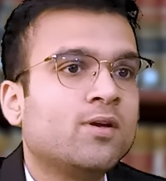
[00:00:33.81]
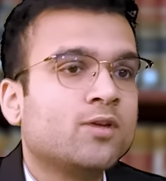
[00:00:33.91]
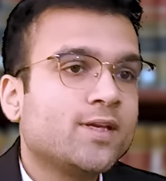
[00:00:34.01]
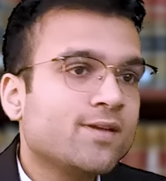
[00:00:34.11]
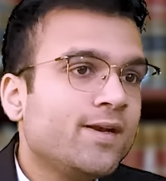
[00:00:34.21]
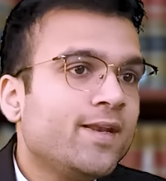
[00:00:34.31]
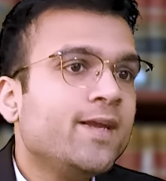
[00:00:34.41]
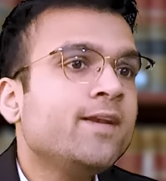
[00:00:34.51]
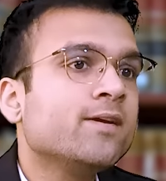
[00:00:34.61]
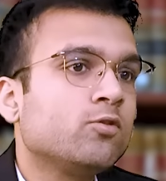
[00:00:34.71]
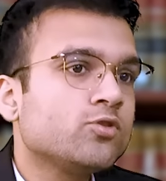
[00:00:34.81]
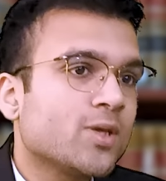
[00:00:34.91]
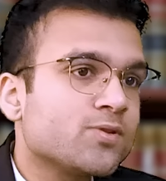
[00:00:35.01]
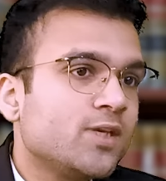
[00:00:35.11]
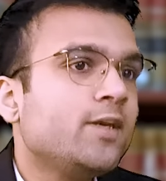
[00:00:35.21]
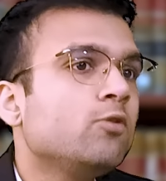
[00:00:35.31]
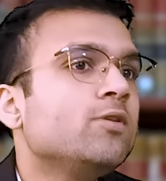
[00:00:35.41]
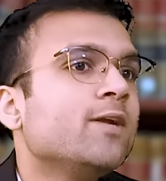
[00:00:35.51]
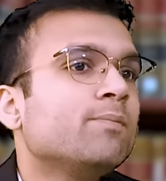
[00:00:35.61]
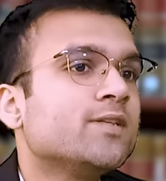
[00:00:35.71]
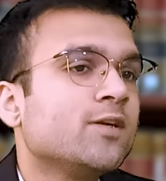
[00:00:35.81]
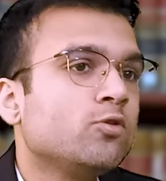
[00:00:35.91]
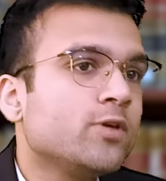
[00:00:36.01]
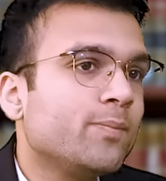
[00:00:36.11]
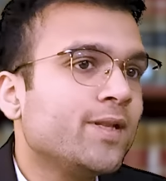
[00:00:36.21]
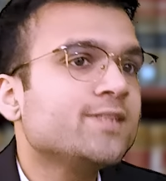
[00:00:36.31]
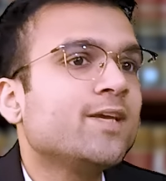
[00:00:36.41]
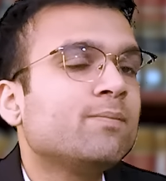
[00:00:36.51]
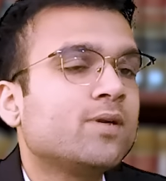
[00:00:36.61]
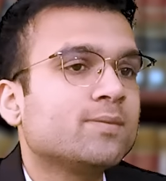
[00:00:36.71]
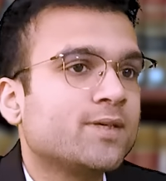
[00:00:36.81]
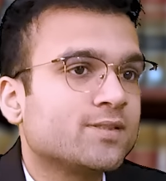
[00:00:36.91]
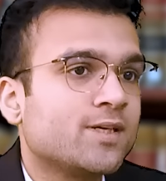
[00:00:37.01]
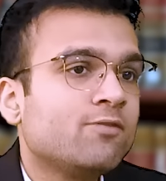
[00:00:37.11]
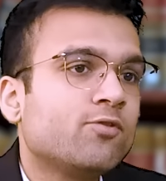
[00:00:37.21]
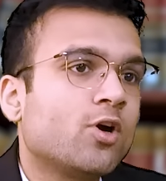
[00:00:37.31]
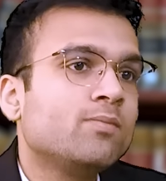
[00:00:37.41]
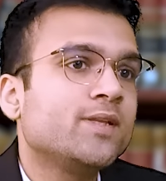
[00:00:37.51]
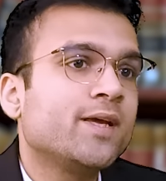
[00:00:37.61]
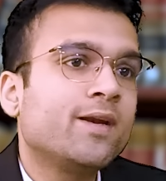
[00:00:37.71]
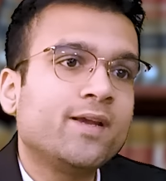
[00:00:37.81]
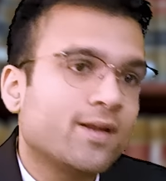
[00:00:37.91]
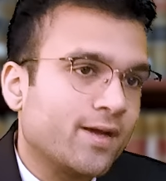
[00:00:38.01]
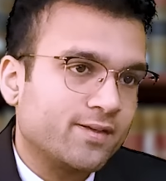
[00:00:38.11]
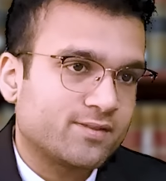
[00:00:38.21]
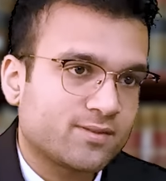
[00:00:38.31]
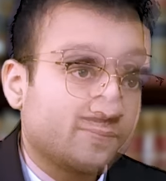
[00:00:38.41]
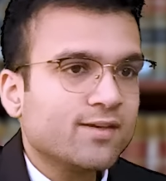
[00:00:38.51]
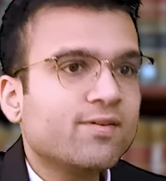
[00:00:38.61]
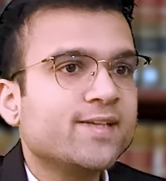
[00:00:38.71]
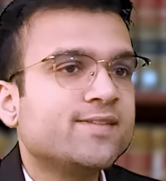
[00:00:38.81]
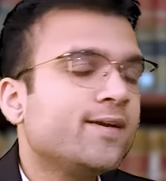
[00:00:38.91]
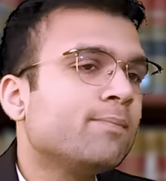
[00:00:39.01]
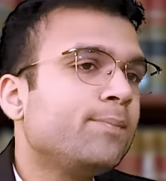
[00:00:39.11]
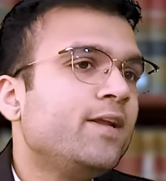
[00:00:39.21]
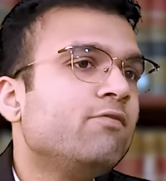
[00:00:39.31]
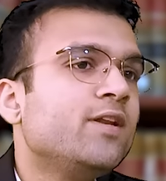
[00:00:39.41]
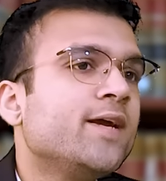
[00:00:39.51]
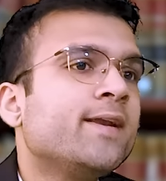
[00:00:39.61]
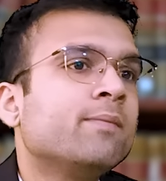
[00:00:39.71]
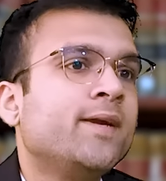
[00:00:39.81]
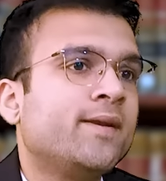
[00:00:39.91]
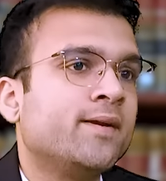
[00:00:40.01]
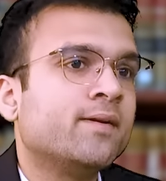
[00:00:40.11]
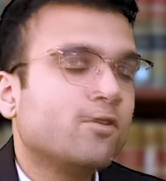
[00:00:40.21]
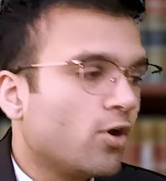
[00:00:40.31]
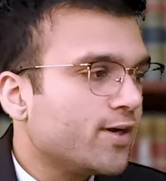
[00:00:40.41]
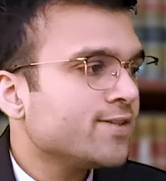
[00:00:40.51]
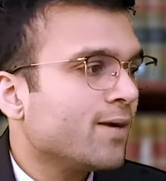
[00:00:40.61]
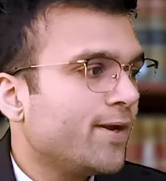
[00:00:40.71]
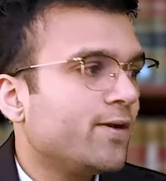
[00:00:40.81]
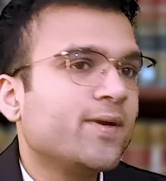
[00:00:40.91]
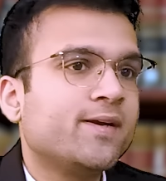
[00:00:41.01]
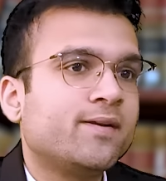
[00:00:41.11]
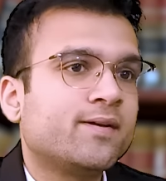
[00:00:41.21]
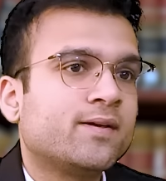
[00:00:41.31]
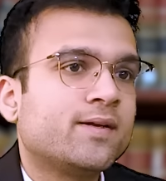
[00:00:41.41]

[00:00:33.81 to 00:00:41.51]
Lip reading: So there is a need to substitute that person, to replace that person from their legal heirs. Otherwise, that appeal will get abated. Now, what is abatement?